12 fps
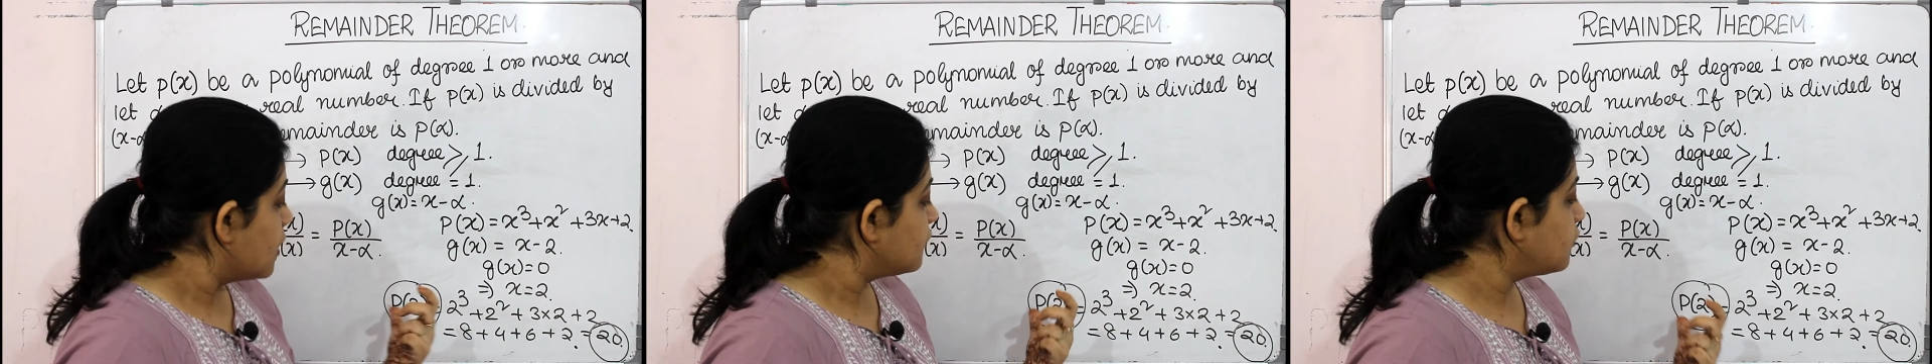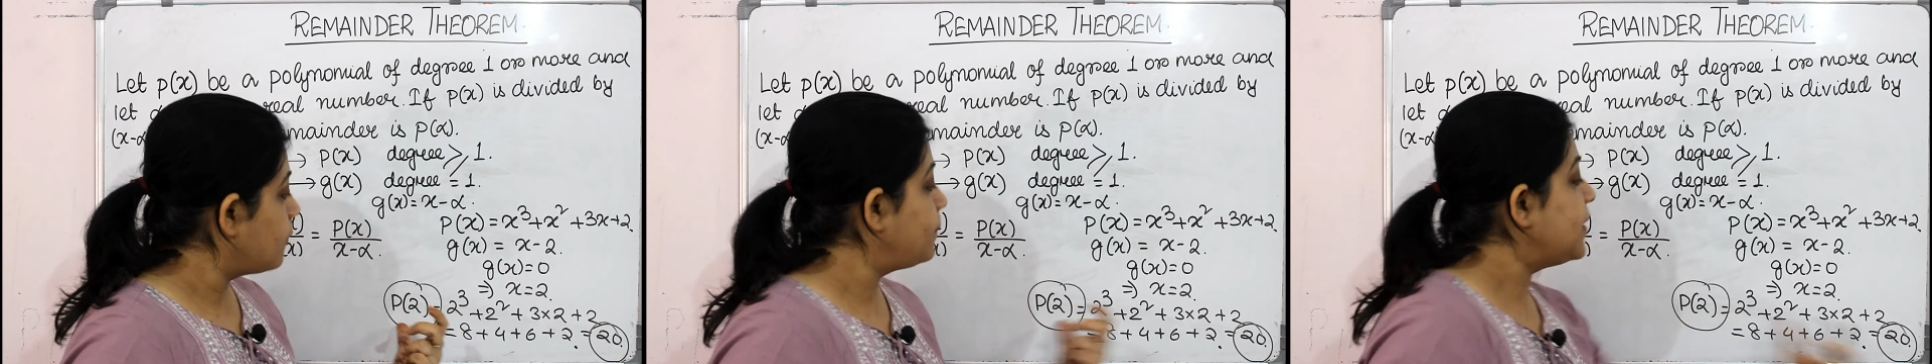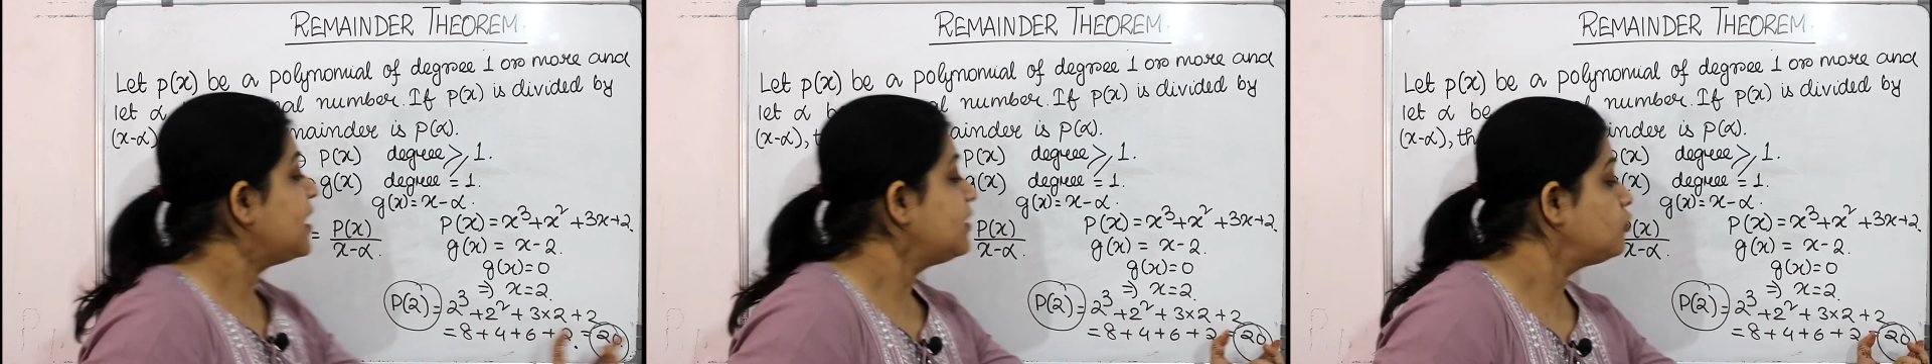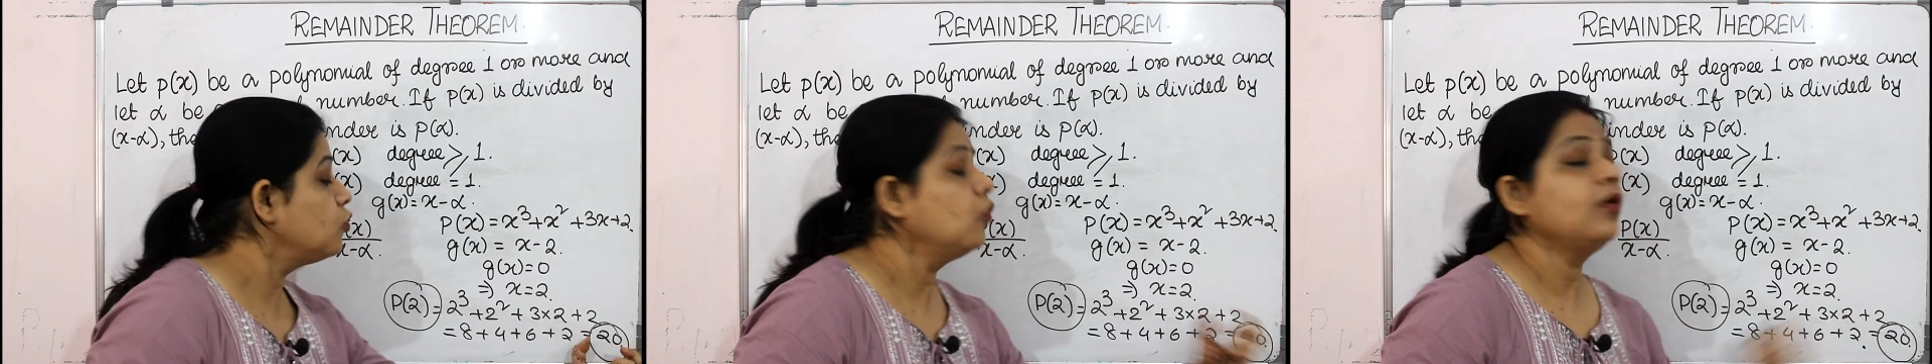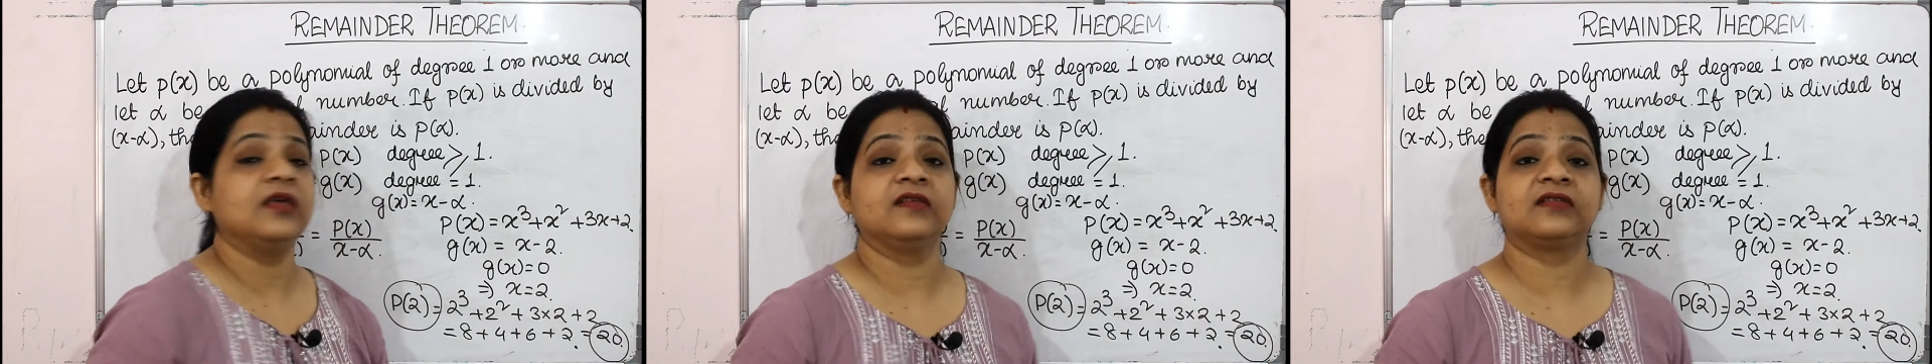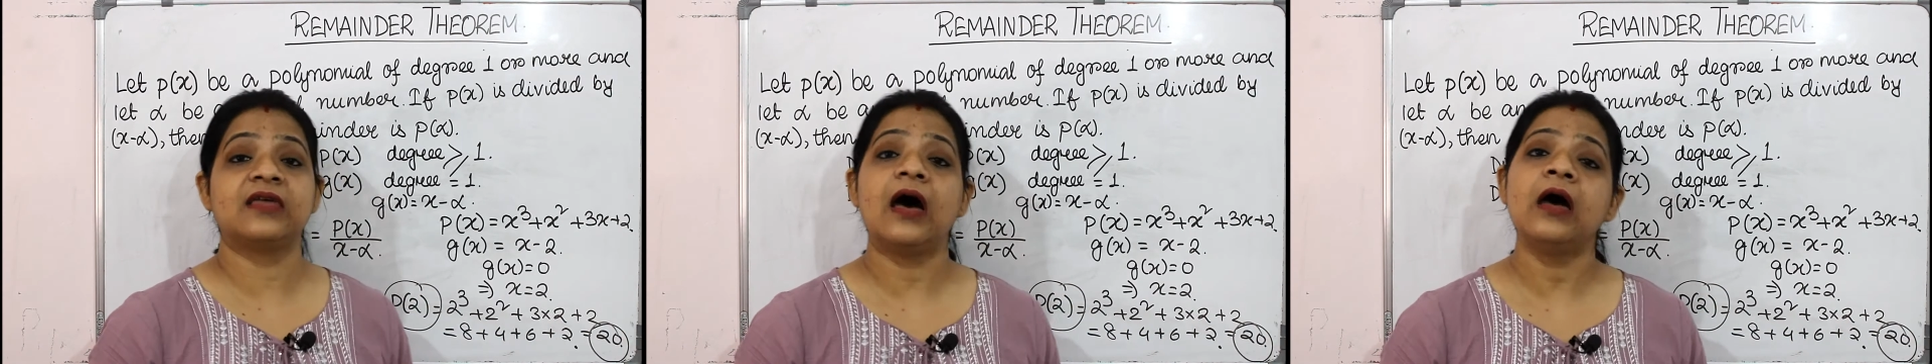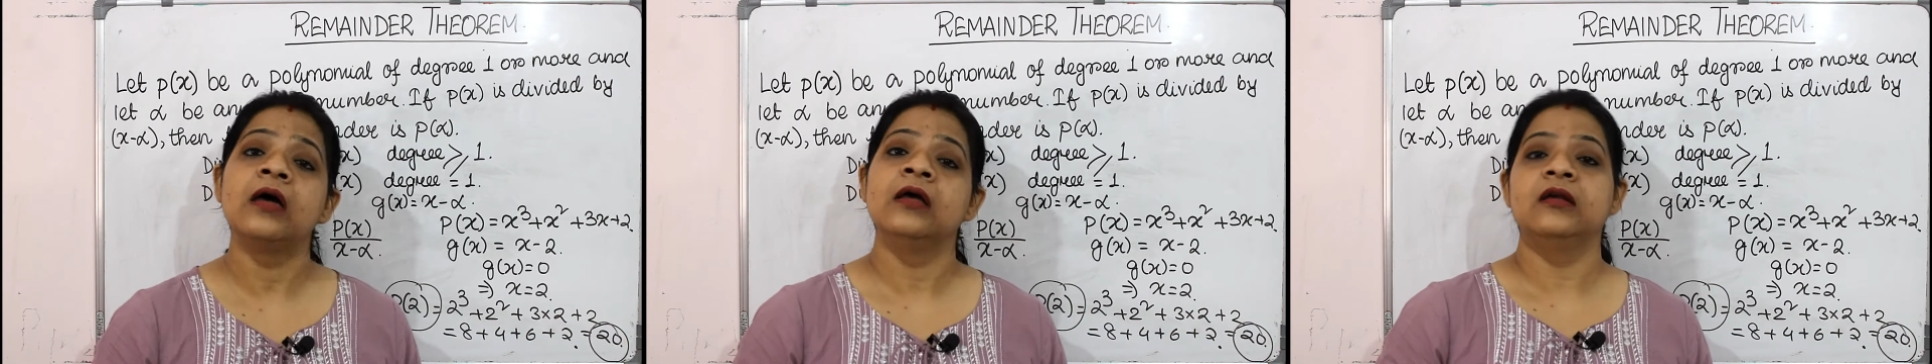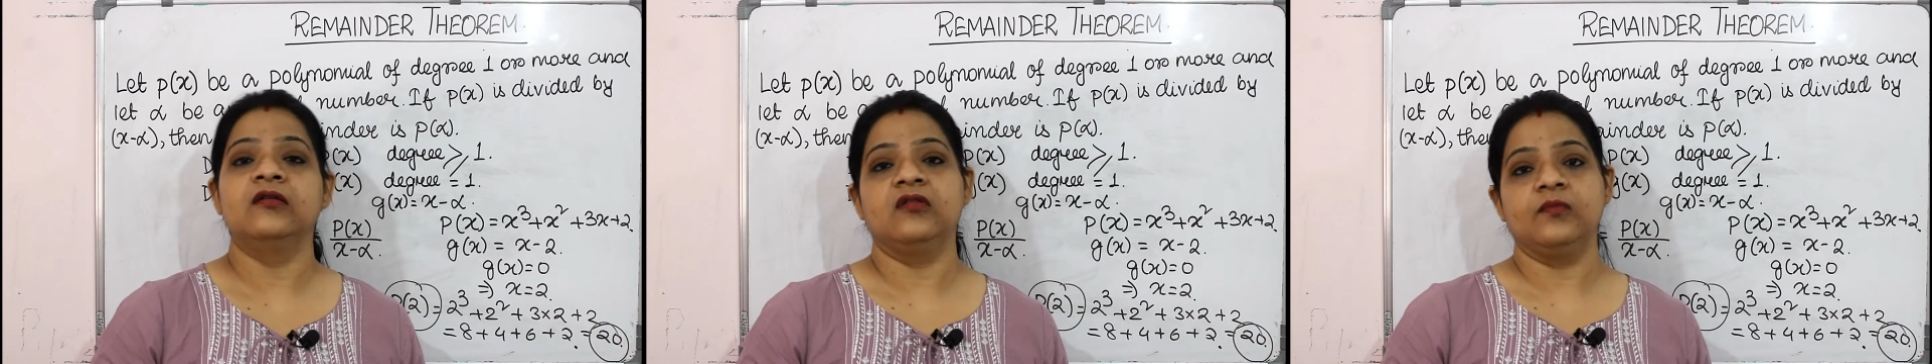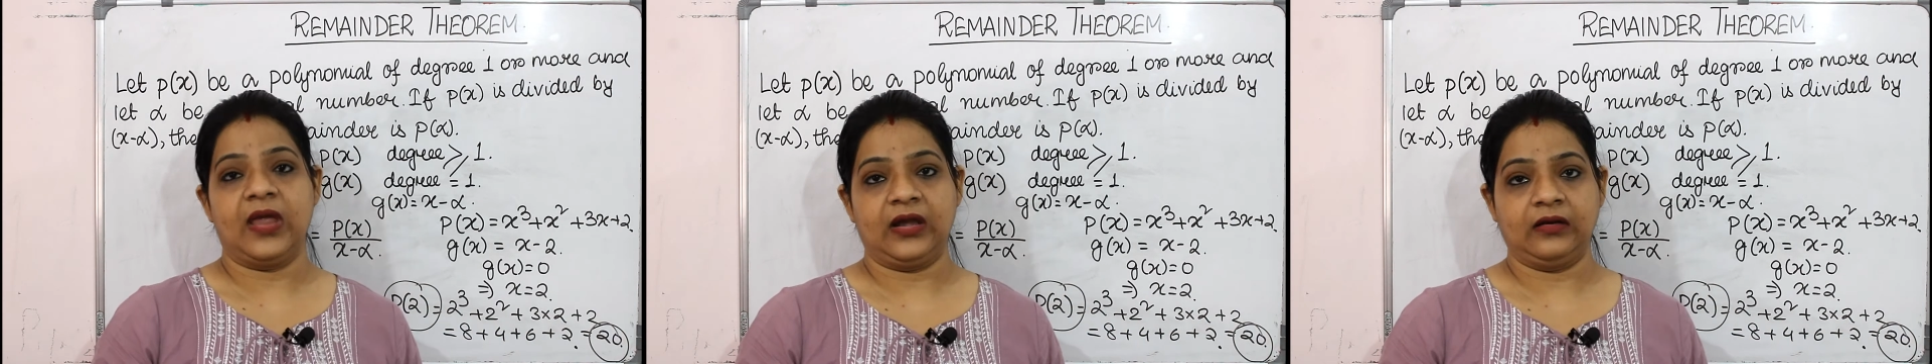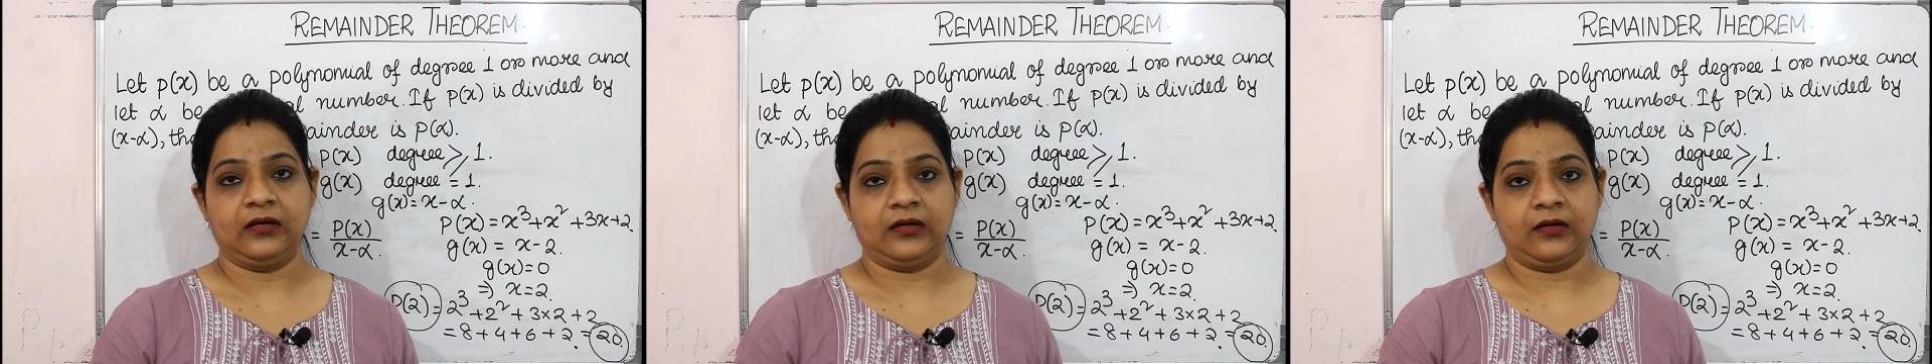so p2 is the remainder.